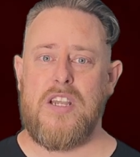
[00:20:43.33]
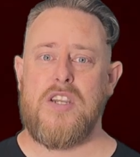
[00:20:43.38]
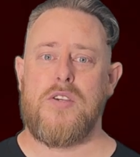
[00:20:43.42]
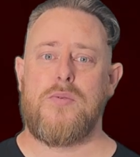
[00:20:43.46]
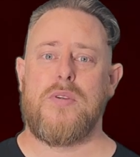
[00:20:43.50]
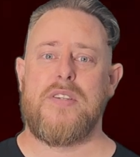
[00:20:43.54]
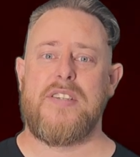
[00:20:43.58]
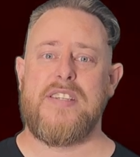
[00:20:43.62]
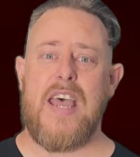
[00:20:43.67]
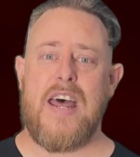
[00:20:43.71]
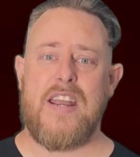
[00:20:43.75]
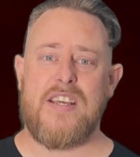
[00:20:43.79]

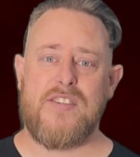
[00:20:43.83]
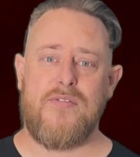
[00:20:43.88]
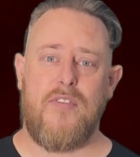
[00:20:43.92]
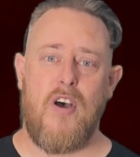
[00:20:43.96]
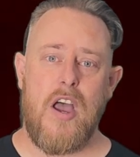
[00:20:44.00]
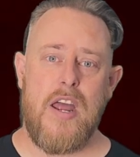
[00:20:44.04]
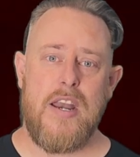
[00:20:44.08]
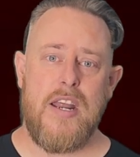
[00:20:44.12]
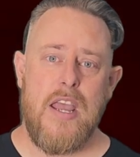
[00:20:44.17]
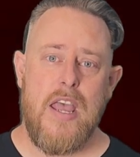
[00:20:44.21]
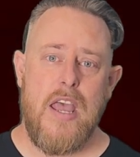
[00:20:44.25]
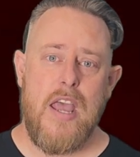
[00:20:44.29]
Police were
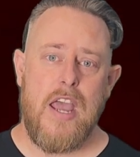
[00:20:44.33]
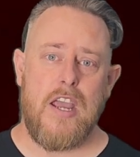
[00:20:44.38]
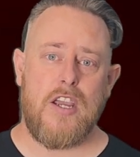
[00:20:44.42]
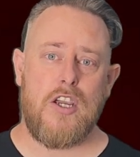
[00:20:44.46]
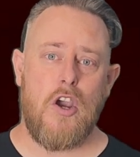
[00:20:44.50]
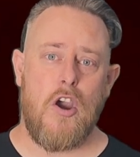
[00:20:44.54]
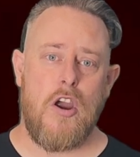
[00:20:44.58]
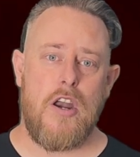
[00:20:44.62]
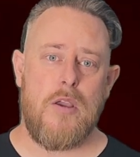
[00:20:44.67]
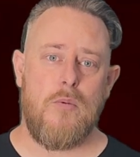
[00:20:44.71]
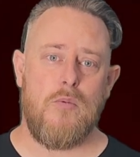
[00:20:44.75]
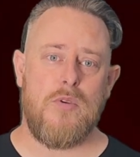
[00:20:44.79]
satisfied,
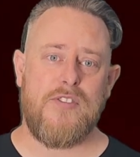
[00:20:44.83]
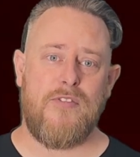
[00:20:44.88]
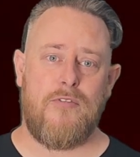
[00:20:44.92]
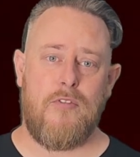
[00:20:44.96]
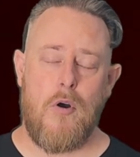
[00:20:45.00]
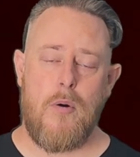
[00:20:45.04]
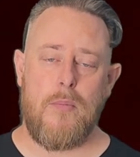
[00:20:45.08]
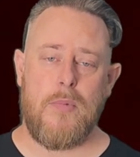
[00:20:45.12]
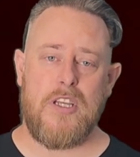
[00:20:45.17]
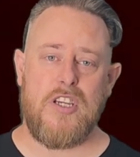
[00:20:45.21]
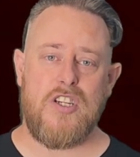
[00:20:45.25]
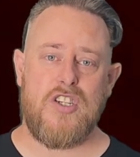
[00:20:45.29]
and Codey was
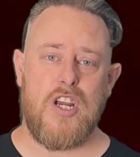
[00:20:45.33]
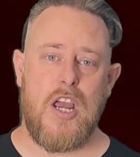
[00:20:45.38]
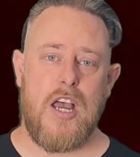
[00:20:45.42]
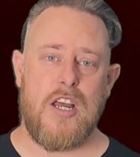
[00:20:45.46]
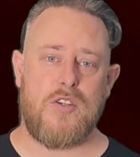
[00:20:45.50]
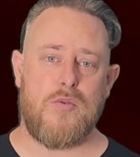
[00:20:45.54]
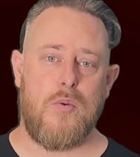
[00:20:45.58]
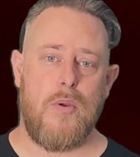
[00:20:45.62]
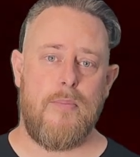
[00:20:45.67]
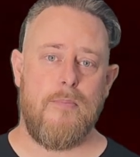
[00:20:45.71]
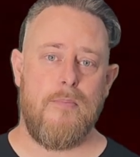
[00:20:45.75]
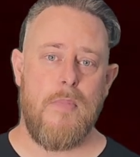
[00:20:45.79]
formally
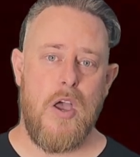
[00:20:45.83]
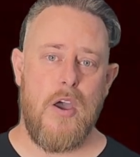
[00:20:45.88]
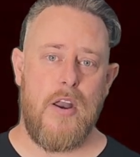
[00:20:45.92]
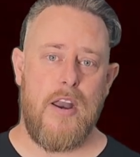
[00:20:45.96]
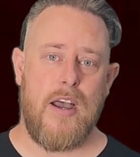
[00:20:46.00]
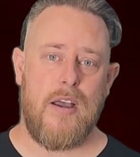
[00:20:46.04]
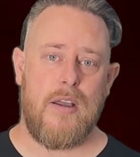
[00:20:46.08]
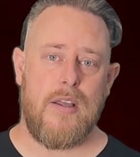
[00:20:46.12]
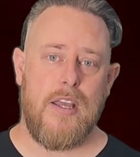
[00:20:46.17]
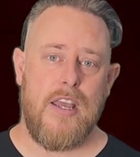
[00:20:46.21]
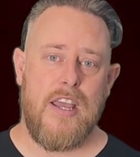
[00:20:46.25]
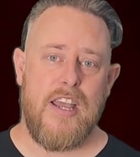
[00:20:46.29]
charged with
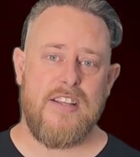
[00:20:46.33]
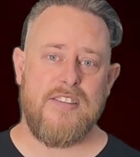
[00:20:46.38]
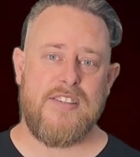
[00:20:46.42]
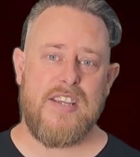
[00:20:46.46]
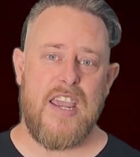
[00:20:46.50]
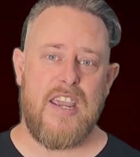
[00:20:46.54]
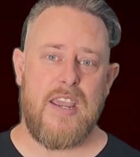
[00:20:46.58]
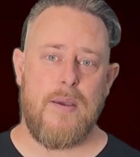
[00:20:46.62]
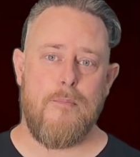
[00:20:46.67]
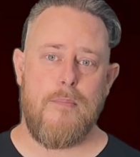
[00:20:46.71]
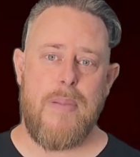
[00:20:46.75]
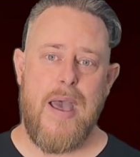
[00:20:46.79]
murder
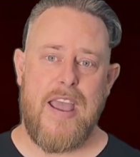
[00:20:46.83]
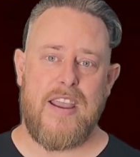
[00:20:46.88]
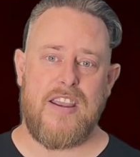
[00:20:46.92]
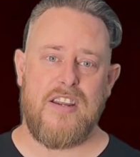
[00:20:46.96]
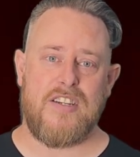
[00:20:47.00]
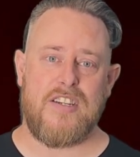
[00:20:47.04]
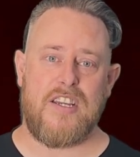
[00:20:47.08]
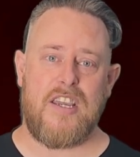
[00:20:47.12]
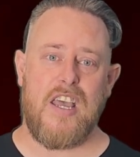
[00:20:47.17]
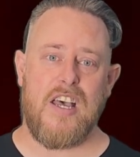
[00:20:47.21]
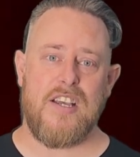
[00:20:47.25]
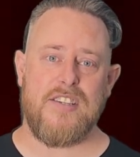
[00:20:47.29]
and taken
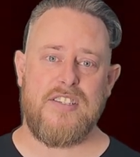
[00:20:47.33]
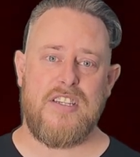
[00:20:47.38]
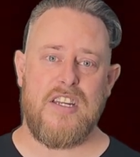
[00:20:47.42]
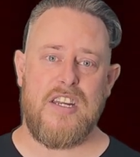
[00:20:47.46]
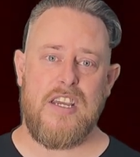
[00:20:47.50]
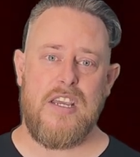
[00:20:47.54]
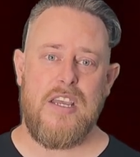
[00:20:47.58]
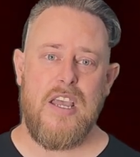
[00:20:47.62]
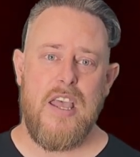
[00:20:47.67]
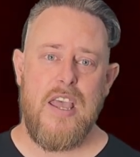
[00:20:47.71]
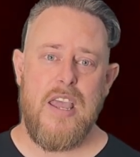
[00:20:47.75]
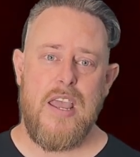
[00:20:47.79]
back into
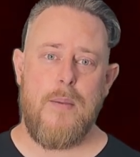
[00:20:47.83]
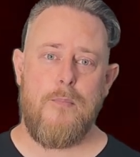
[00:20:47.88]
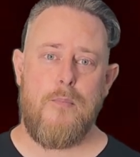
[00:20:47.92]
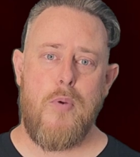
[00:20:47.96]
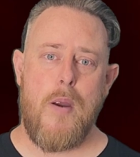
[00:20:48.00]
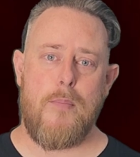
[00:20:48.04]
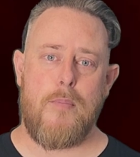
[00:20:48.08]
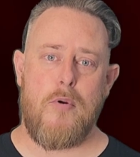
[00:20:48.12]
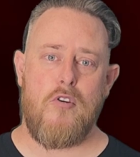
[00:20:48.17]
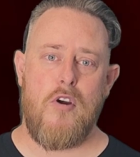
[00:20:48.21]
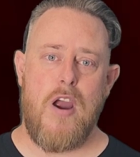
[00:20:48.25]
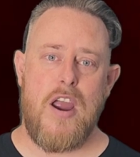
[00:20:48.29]
custody
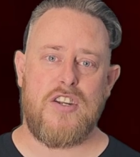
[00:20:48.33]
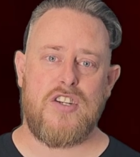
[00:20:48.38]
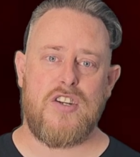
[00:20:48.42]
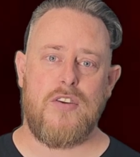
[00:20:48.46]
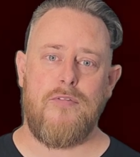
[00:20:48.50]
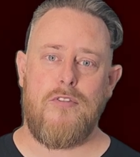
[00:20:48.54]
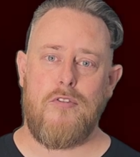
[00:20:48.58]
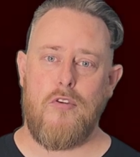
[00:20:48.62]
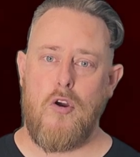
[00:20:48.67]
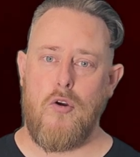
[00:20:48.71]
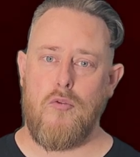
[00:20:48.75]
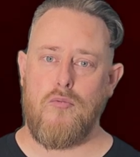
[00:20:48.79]
in
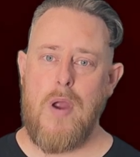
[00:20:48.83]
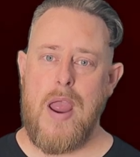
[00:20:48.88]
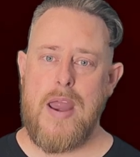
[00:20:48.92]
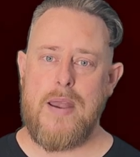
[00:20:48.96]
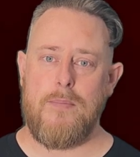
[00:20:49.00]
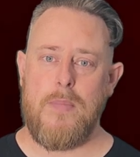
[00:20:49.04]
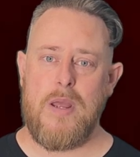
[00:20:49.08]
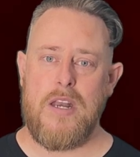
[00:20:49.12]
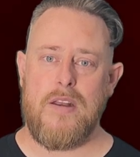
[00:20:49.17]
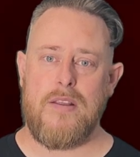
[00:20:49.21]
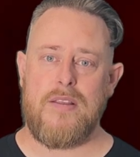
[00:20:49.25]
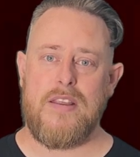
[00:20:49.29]
preparation for
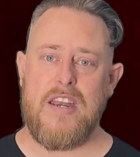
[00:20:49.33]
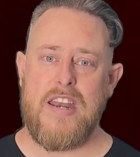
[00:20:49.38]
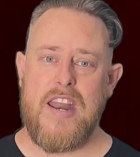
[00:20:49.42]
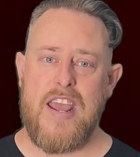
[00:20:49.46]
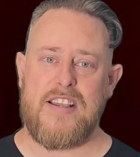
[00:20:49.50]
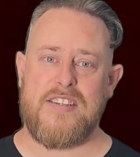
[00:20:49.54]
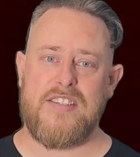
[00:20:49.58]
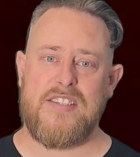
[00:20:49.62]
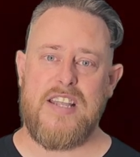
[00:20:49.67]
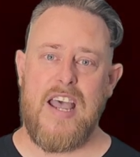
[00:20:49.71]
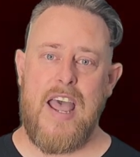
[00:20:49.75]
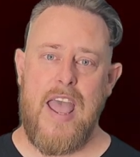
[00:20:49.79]
arraignment the
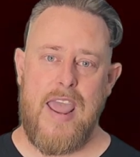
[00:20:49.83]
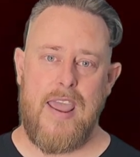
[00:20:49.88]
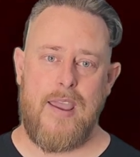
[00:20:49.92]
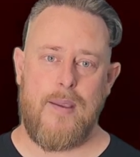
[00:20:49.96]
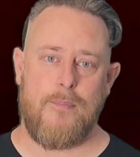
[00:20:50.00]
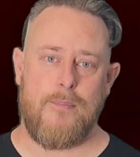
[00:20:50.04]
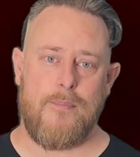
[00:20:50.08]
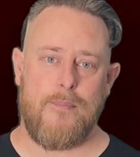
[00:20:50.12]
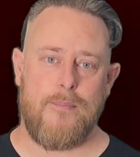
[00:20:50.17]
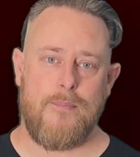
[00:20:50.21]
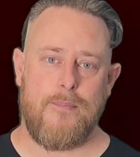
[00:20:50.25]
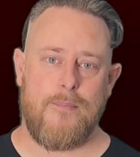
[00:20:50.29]
next day.